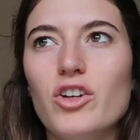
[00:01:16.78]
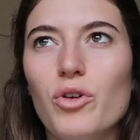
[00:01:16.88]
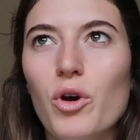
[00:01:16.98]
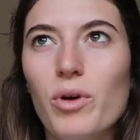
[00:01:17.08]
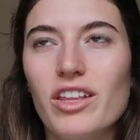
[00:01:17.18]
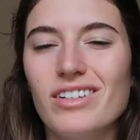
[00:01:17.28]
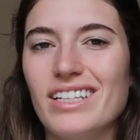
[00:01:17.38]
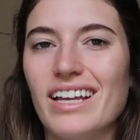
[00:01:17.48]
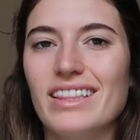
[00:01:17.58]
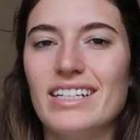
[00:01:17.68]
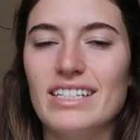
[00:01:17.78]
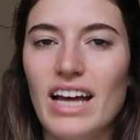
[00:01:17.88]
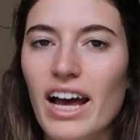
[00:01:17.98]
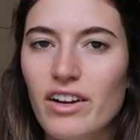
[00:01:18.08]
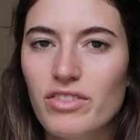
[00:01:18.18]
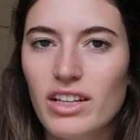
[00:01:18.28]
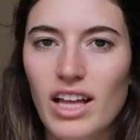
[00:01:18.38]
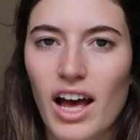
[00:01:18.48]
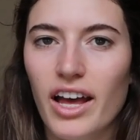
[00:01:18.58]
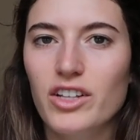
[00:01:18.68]
don't know whether it's like the design of the
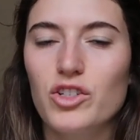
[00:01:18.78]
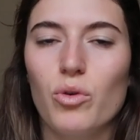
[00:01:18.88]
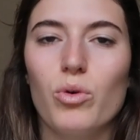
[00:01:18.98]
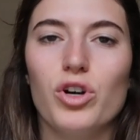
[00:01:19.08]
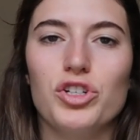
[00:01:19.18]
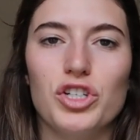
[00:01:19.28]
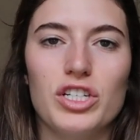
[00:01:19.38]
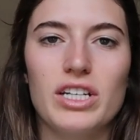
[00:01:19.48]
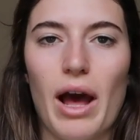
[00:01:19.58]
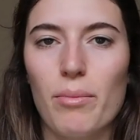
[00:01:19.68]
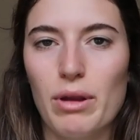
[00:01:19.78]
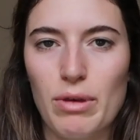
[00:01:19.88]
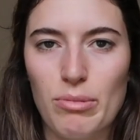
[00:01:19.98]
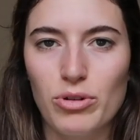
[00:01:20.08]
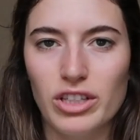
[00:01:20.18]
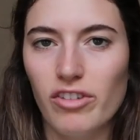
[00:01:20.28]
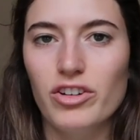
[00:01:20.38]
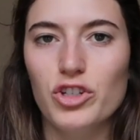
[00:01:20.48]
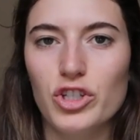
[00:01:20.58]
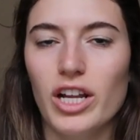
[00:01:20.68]
lights or just how many people live in
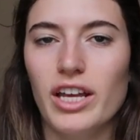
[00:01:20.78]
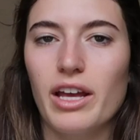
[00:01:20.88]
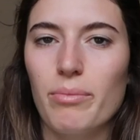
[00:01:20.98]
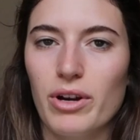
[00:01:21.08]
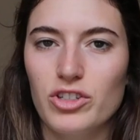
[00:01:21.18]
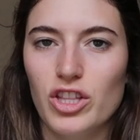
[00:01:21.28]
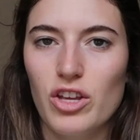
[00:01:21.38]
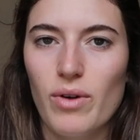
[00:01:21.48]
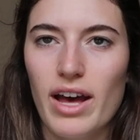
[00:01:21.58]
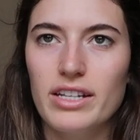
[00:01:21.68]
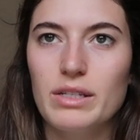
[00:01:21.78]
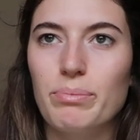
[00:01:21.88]
Australia compared to the US,